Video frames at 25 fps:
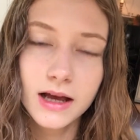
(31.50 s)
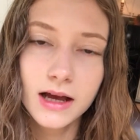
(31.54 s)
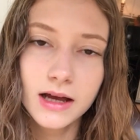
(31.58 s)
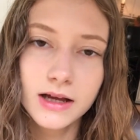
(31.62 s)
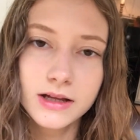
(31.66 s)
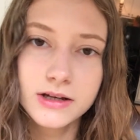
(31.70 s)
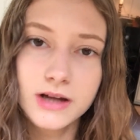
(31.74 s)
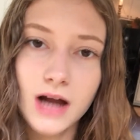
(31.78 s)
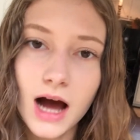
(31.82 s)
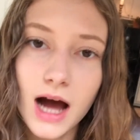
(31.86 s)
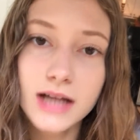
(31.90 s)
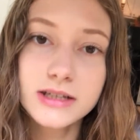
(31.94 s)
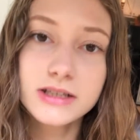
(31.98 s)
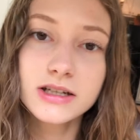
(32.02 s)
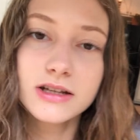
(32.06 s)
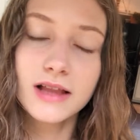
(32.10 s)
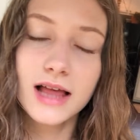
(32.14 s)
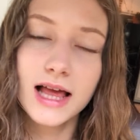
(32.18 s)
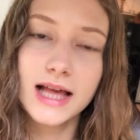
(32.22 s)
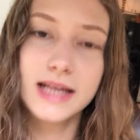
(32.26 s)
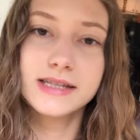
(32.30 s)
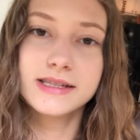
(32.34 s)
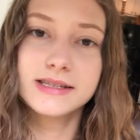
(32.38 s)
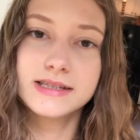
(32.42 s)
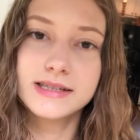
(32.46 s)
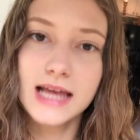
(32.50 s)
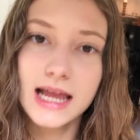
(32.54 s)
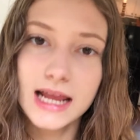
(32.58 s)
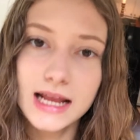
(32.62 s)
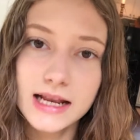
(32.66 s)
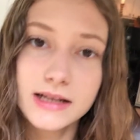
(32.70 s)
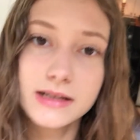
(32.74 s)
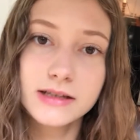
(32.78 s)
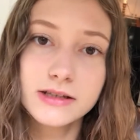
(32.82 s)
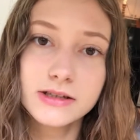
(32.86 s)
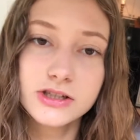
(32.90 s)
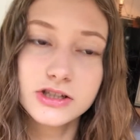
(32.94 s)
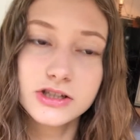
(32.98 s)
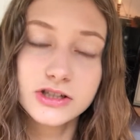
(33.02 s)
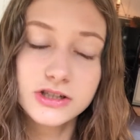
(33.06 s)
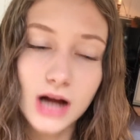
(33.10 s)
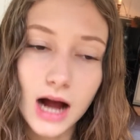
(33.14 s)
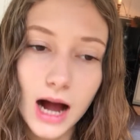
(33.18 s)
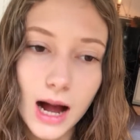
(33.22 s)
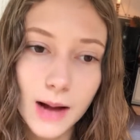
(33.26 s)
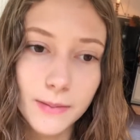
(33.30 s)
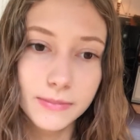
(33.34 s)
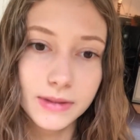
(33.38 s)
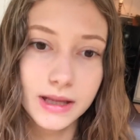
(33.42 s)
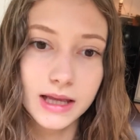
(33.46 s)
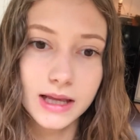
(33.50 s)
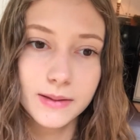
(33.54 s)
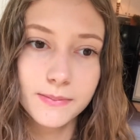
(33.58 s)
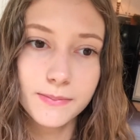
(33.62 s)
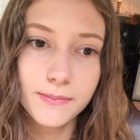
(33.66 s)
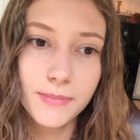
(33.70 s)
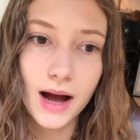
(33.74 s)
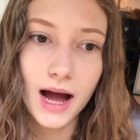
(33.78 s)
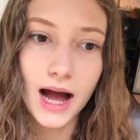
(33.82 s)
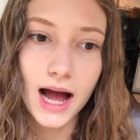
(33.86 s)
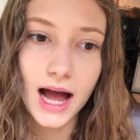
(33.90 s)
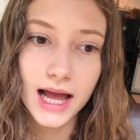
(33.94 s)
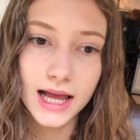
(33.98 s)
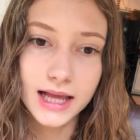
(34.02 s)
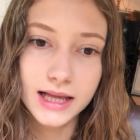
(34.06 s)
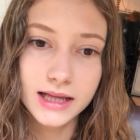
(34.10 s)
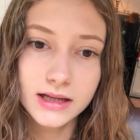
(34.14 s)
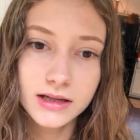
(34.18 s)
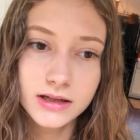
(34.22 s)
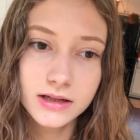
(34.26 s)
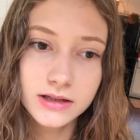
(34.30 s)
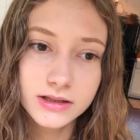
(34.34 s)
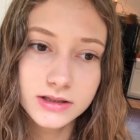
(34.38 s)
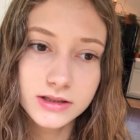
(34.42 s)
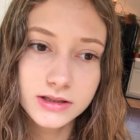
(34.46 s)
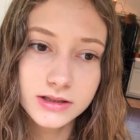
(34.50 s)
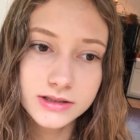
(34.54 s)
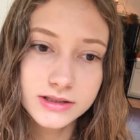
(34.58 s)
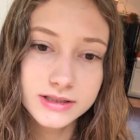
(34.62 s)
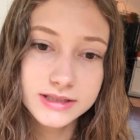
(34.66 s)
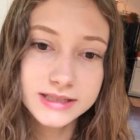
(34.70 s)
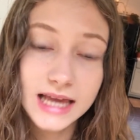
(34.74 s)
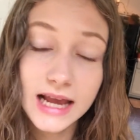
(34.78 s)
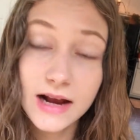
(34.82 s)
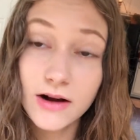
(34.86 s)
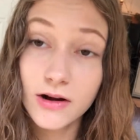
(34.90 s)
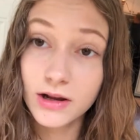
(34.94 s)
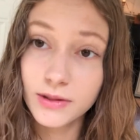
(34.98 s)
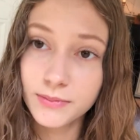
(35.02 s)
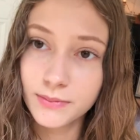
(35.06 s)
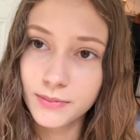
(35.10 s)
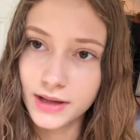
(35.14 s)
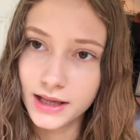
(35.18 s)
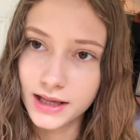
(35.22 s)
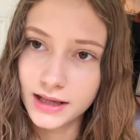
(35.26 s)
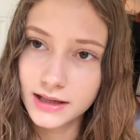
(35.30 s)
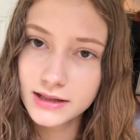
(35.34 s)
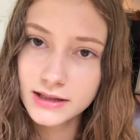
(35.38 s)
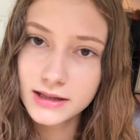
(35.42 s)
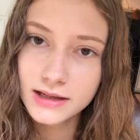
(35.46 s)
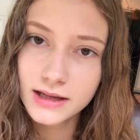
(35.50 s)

not to let Satan stop me by scaring me